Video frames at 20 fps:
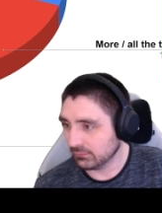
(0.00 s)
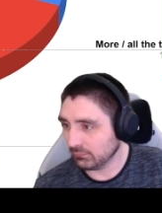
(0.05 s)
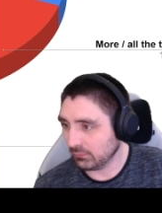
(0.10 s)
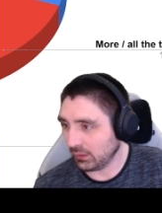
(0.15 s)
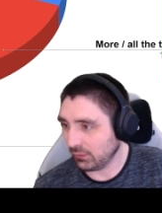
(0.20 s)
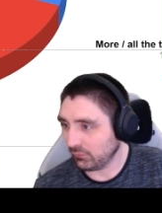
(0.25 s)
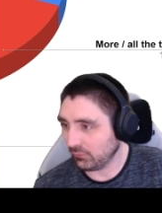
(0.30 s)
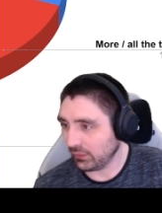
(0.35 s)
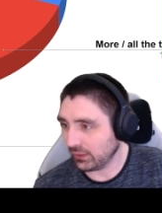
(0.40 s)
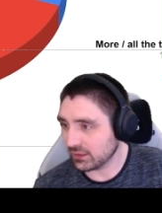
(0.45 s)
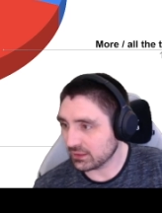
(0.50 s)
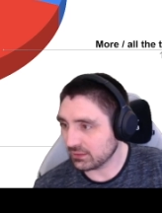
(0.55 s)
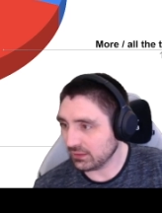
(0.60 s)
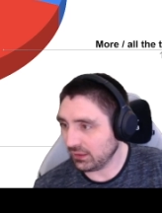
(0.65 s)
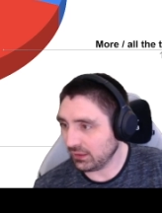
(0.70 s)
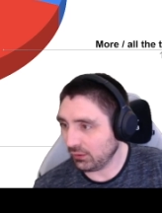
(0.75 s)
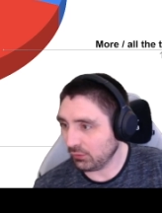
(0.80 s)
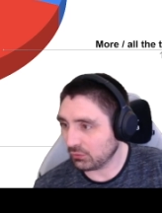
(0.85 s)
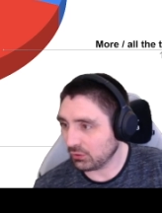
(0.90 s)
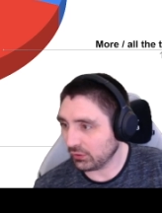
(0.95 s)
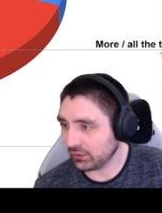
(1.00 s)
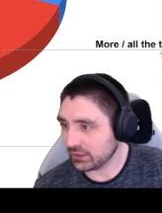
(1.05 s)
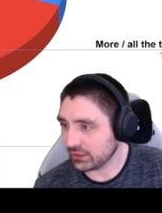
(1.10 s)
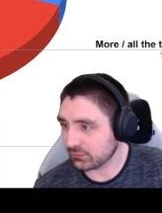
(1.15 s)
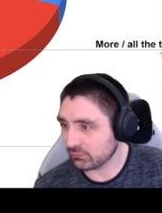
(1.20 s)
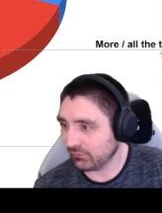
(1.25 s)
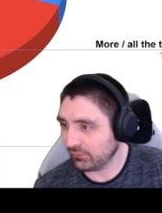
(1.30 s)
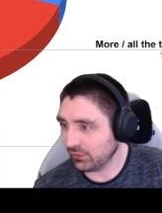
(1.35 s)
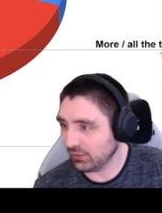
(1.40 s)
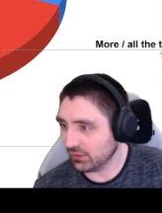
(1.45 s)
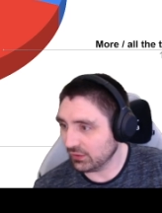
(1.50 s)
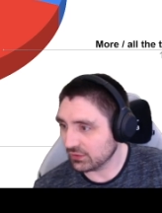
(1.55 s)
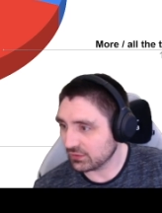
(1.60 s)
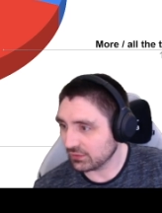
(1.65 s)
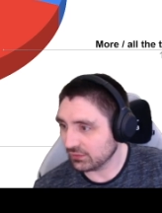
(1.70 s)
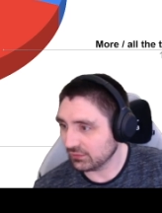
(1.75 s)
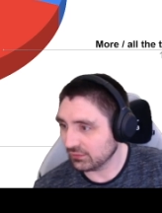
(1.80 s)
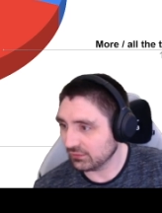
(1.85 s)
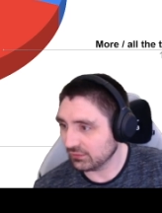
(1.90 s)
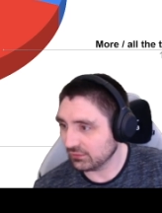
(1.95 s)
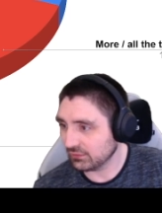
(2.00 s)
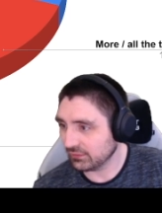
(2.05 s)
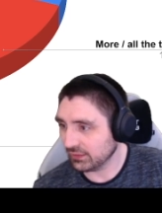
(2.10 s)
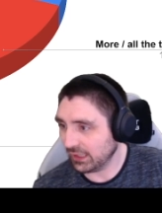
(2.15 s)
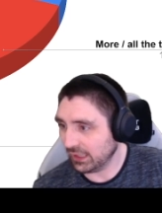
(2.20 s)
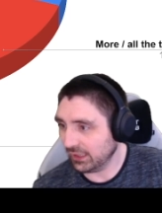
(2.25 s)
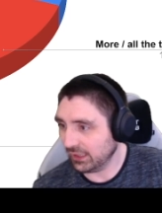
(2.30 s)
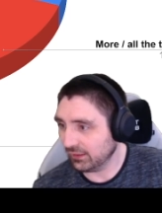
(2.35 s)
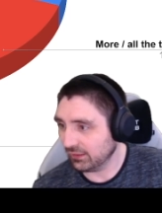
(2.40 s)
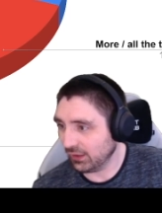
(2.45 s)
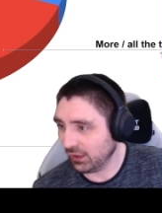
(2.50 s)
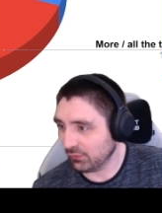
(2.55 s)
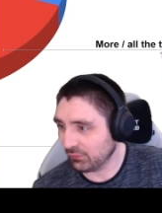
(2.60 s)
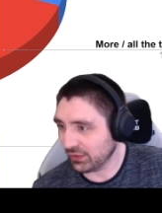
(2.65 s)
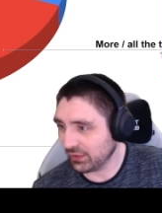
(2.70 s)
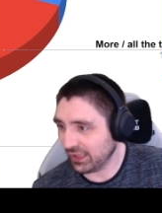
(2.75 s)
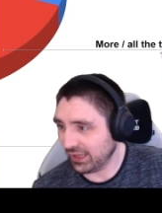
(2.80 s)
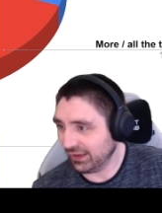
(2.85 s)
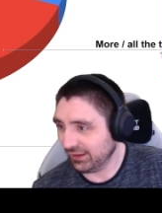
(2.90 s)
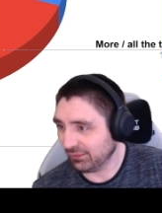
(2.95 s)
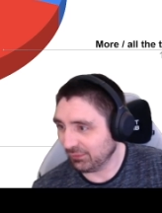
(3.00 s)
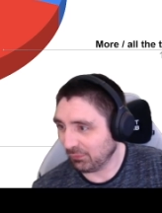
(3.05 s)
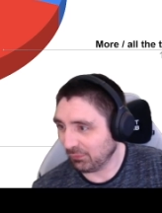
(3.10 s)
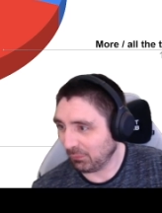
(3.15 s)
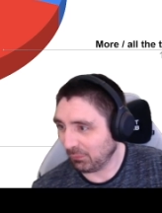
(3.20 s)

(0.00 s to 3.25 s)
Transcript: My fingers, oh God, it's reversed. There, over there.